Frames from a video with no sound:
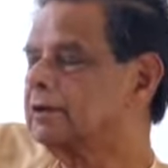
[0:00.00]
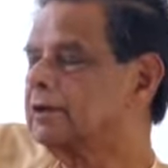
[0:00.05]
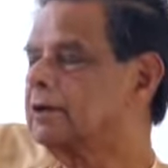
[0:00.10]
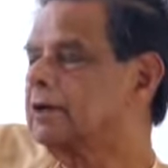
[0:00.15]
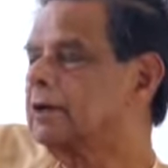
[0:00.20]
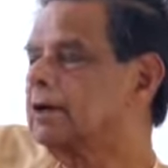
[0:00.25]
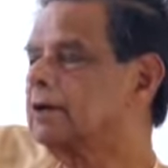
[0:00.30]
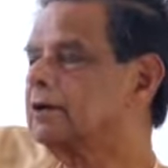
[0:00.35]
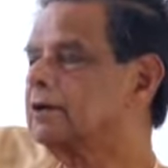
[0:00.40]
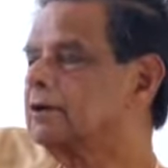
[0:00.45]

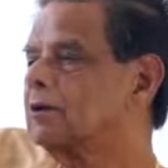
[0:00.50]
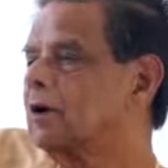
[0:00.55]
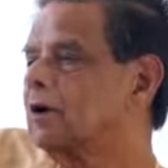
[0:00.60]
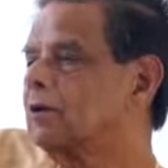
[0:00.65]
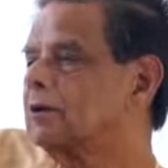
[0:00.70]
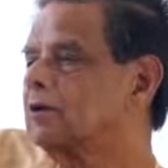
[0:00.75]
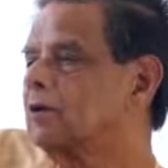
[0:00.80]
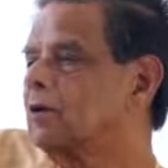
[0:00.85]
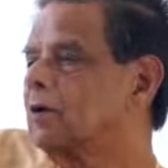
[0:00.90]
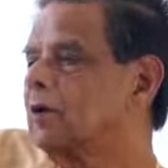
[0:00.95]
They are
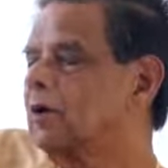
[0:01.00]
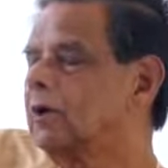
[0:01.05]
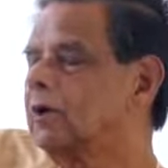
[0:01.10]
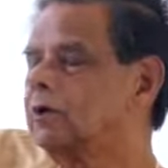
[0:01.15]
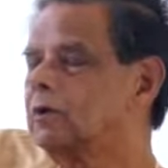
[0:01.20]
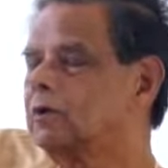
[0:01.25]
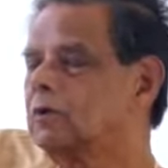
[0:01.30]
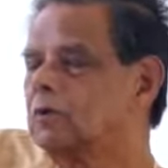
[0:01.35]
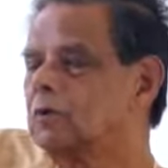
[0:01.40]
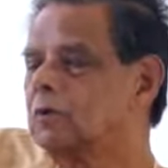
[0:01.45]
not
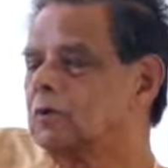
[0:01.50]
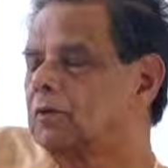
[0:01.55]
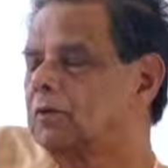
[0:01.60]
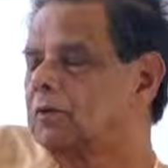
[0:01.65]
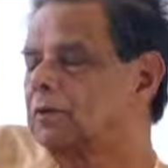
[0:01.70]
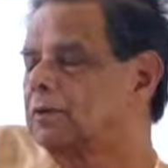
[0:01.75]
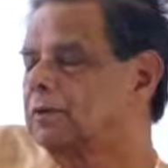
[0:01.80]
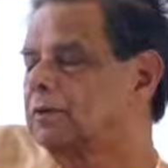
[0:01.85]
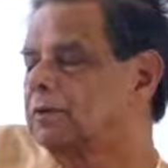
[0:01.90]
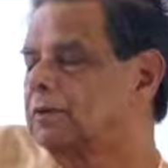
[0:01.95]
going
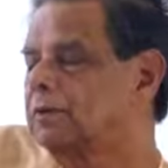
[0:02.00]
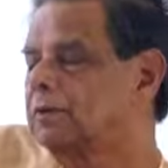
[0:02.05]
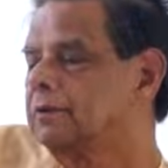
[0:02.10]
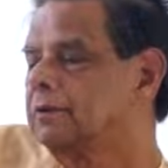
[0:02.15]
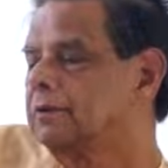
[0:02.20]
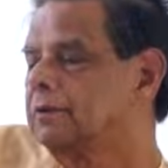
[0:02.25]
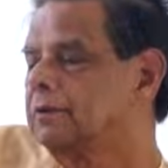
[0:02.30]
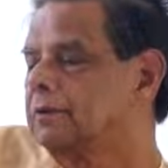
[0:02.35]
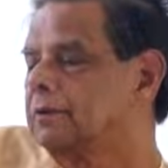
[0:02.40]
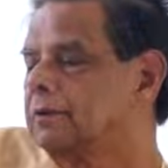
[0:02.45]
to
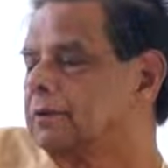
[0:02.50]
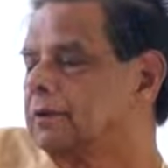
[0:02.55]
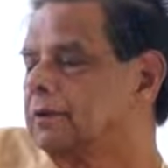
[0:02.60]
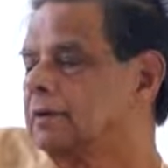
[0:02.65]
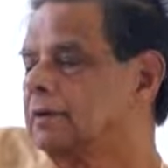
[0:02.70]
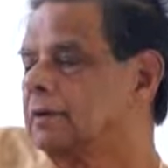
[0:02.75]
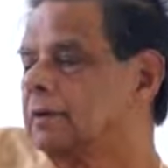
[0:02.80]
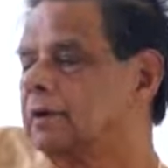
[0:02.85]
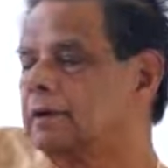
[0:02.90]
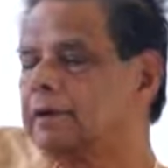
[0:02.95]

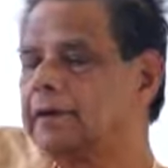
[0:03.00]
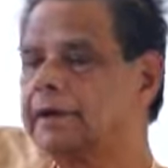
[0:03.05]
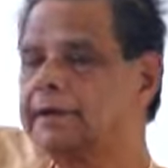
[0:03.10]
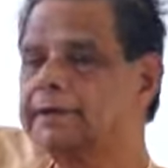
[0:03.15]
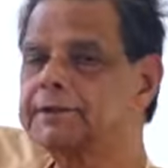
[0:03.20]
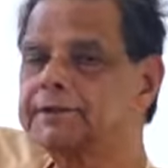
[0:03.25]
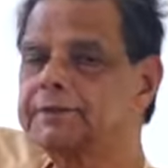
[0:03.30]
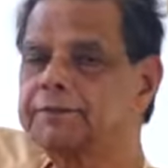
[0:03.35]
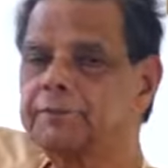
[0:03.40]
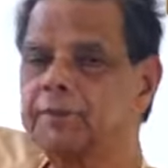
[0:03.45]

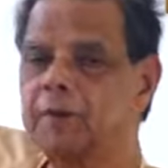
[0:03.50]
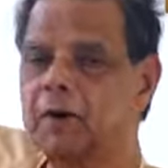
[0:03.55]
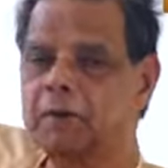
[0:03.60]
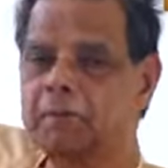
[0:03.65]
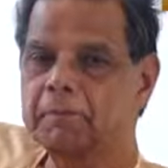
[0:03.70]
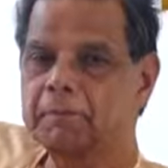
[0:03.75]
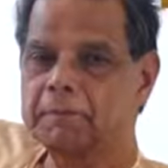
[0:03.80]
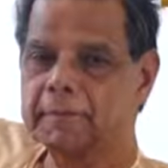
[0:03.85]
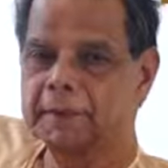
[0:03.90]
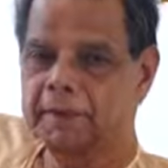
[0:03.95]

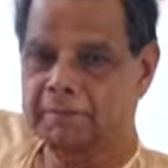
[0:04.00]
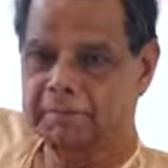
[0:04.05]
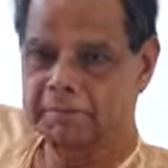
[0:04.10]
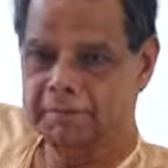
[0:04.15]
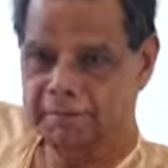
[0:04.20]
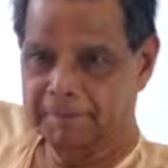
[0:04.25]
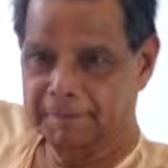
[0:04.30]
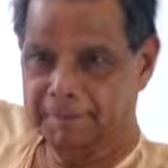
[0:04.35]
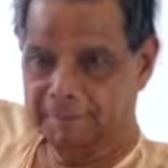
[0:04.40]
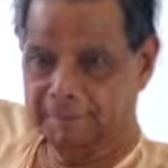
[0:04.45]
transform them.
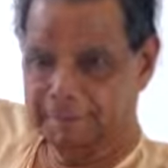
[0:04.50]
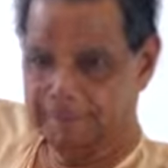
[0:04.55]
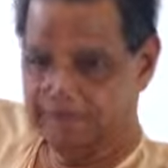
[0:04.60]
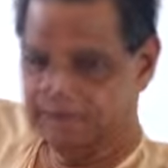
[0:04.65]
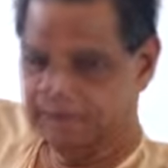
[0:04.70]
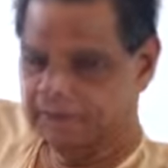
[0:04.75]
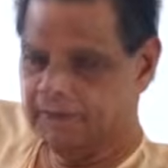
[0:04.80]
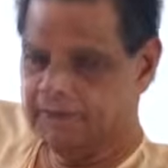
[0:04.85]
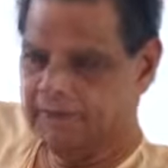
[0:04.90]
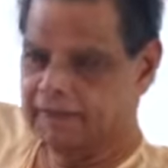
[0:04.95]

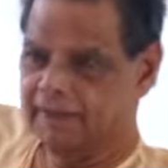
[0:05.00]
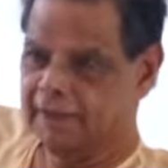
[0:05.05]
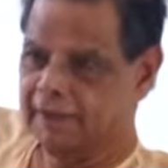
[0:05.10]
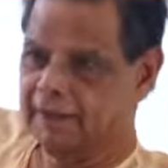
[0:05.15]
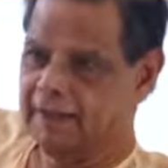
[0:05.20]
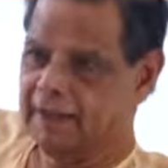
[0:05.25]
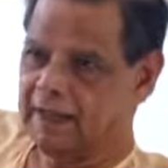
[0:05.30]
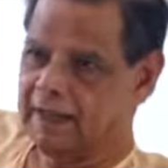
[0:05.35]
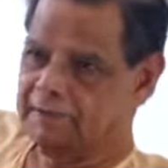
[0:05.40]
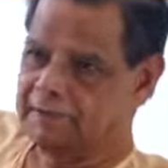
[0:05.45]
They
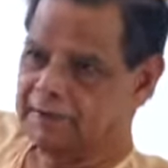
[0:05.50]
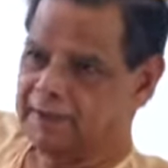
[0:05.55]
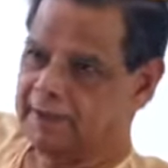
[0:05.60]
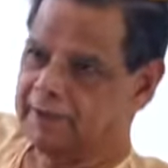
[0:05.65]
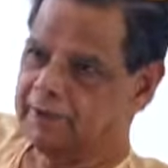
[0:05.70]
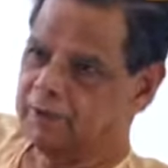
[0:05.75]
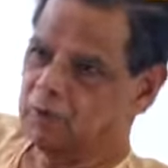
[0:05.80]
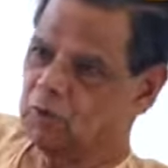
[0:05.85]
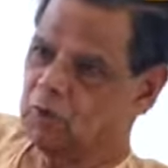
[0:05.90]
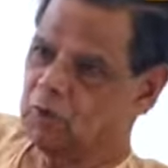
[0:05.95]
are
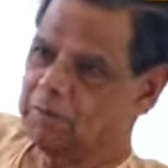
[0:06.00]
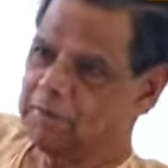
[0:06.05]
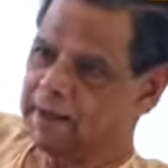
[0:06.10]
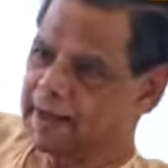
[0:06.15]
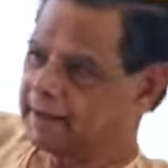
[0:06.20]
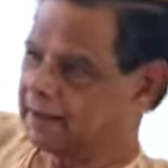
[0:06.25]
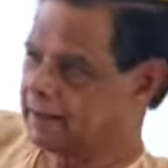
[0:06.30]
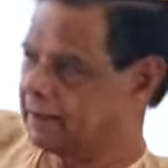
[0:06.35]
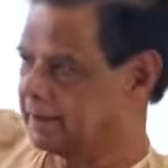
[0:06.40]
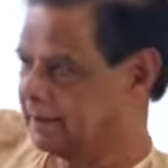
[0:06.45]
happy to go
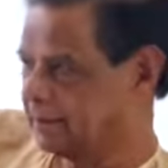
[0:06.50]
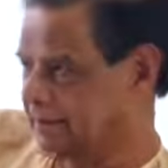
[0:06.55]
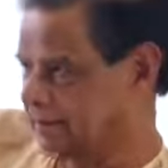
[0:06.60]
back.